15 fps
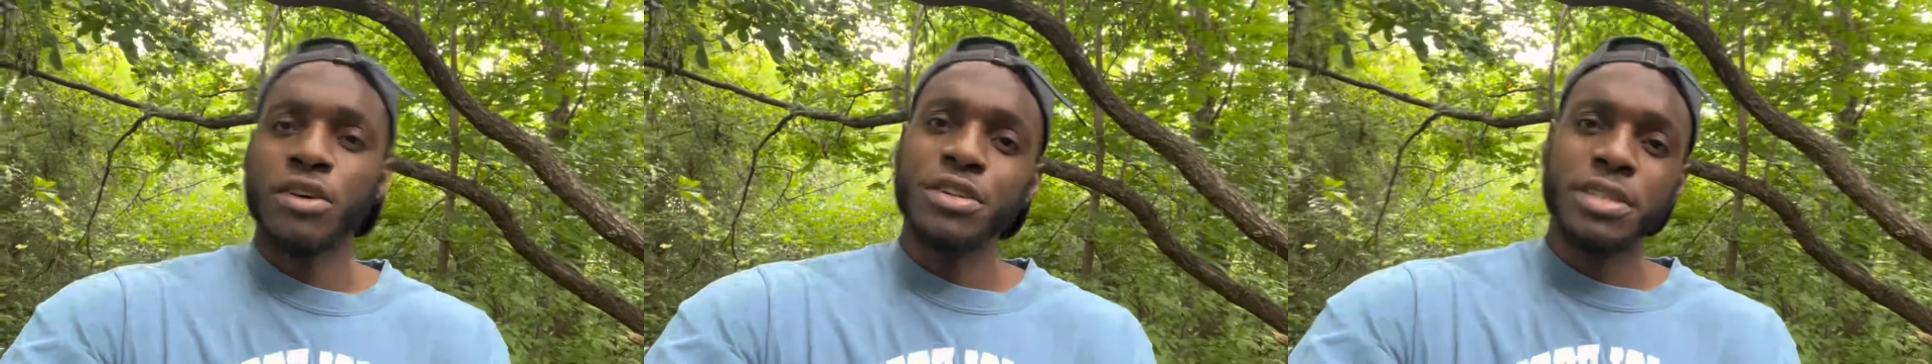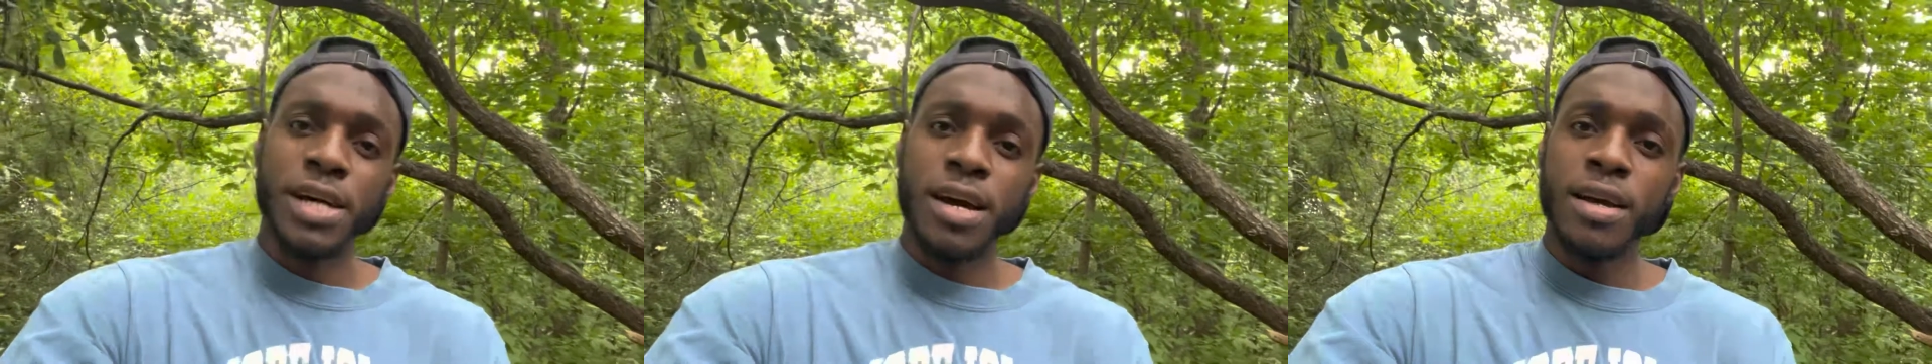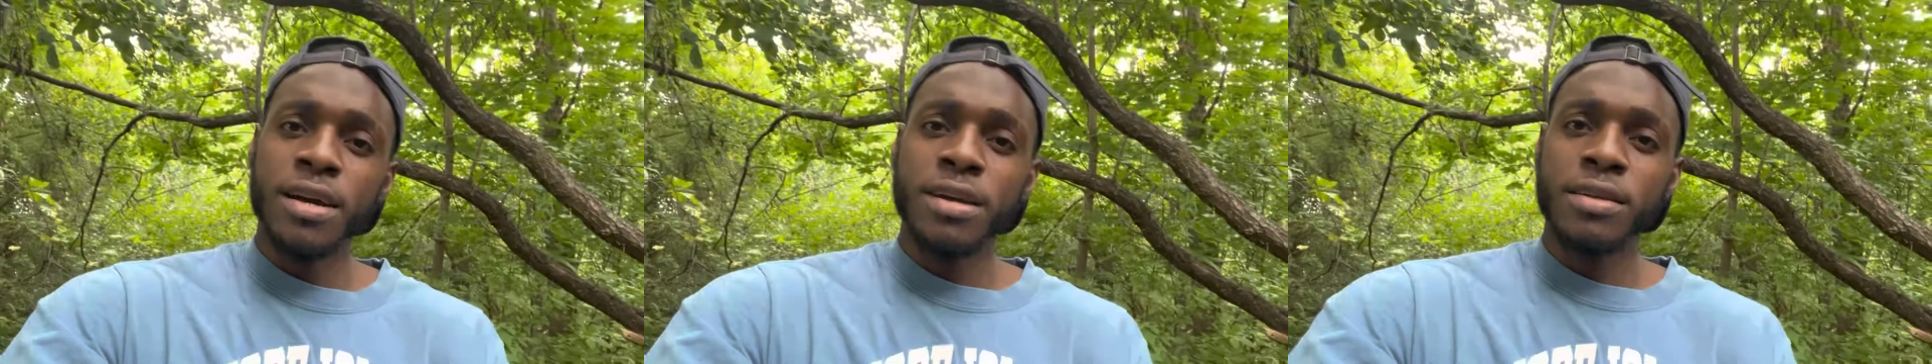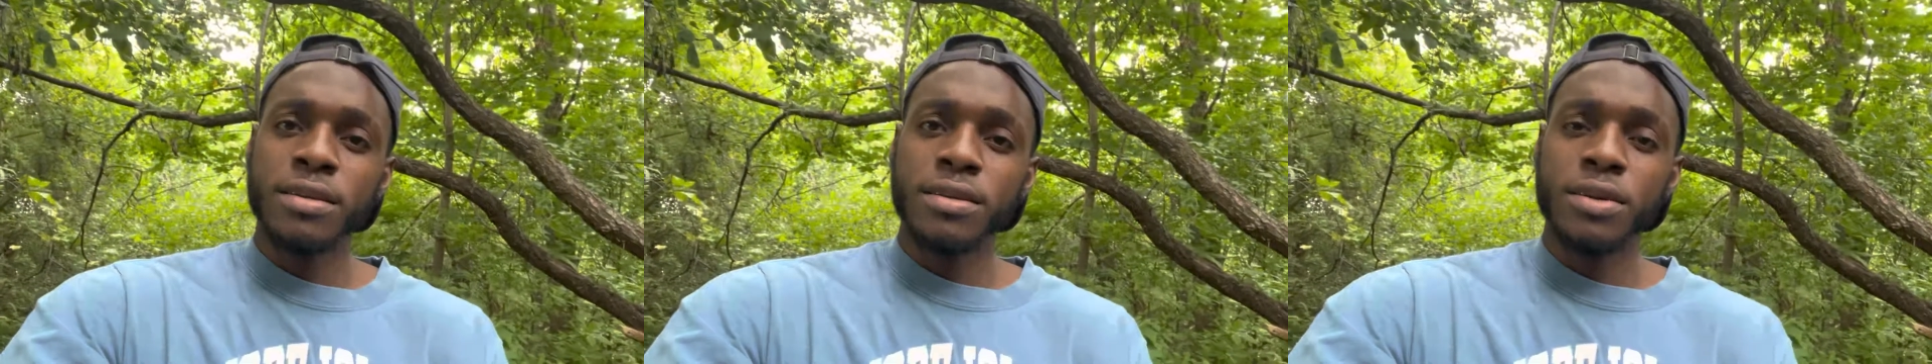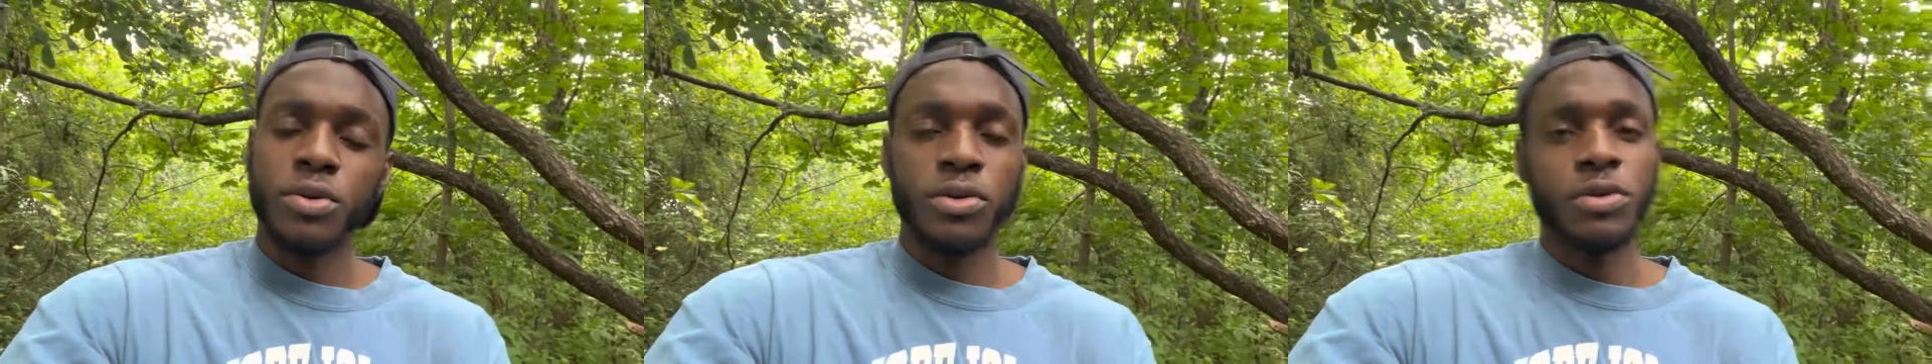you tired?
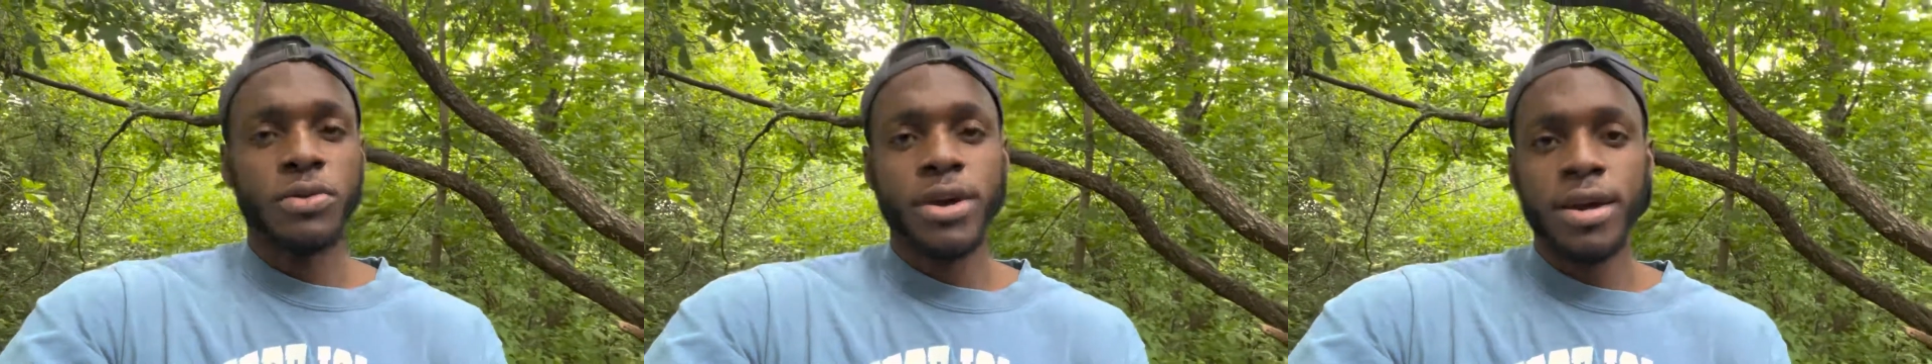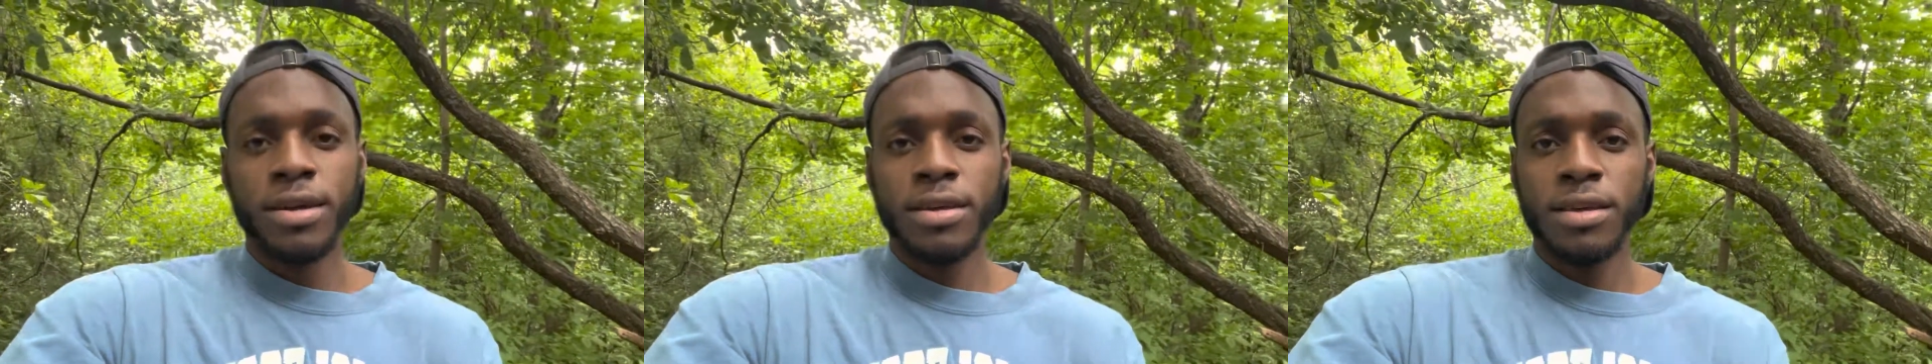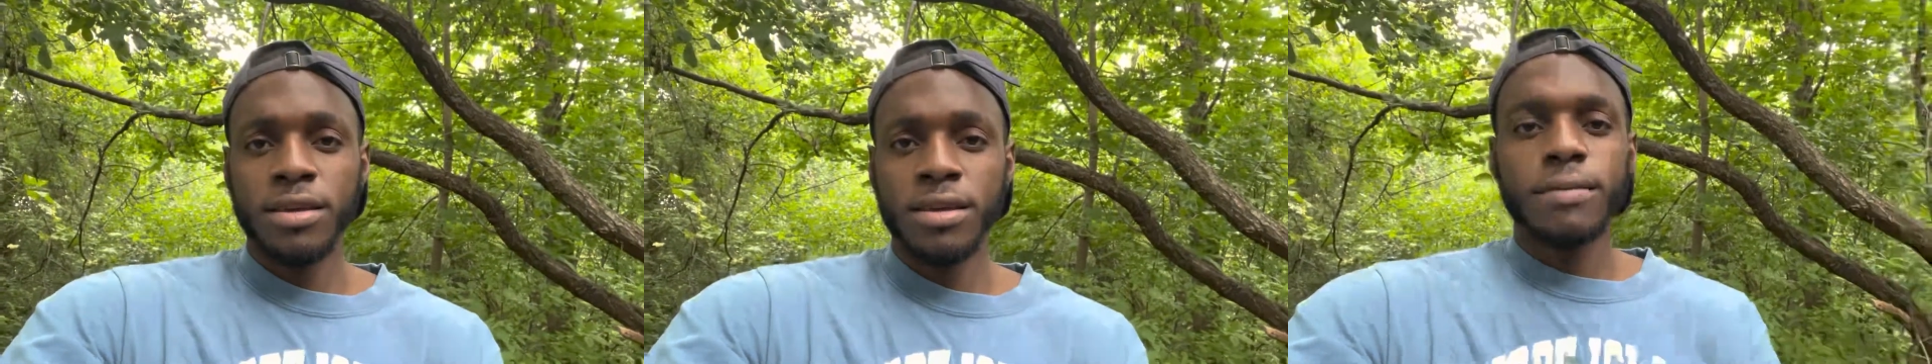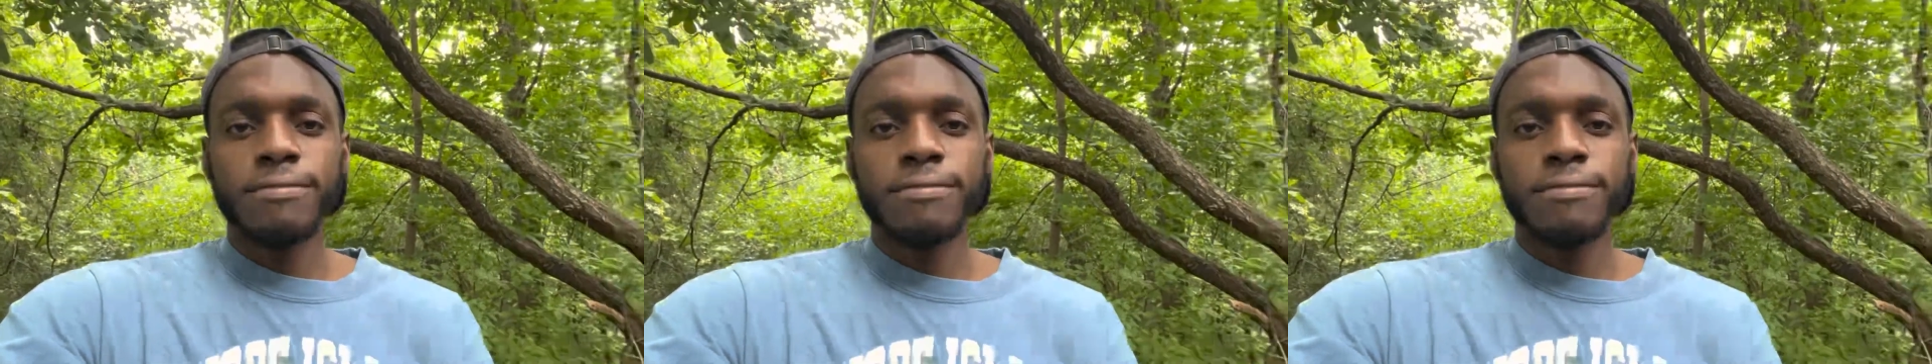Are you cranky?